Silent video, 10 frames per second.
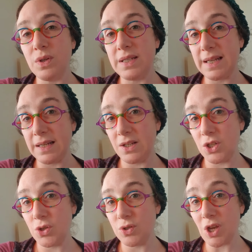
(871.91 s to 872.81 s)
did
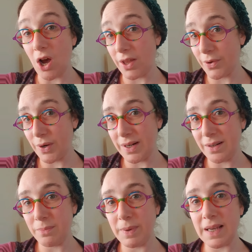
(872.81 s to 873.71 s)
use
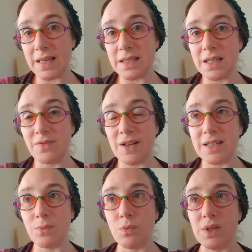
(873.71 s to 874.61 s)
hawthorn because this
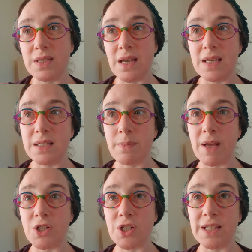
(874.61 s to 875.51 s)
victim was,
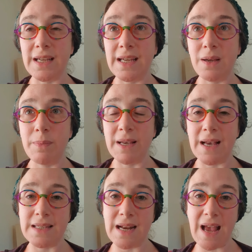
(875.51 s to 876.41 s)
especially
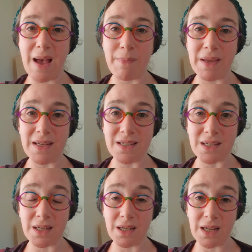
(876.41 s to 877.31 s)
because it
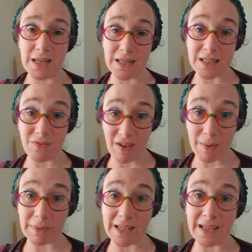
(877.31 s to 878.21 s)
happened in his
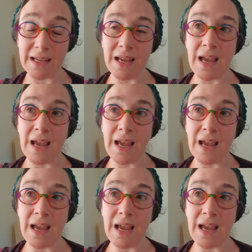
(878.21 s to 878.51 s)
family,